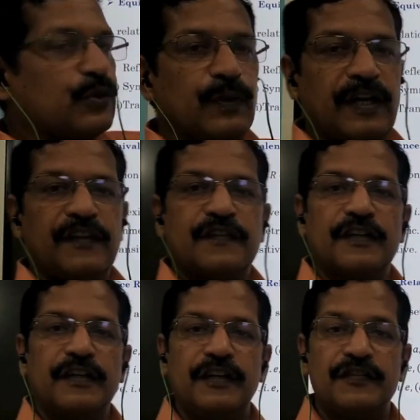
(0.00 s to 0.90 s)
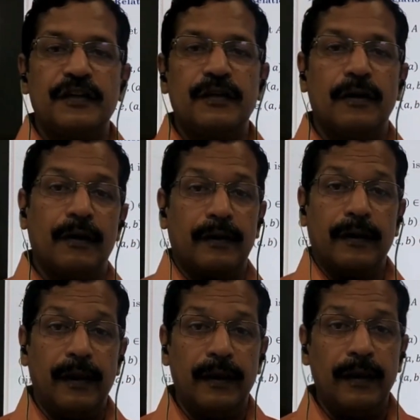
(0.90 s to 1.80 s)
equivalence relation on
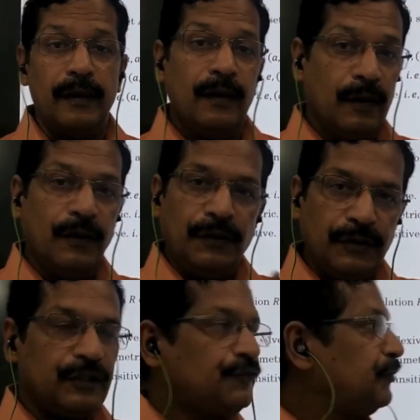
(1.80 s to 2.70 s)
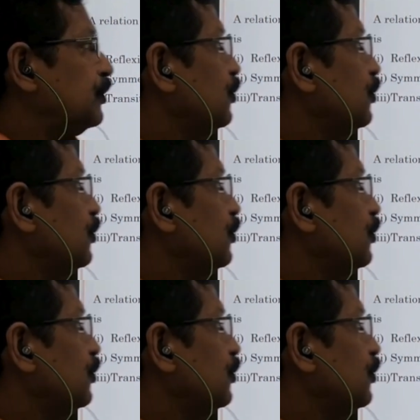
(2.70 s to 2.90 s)
A if and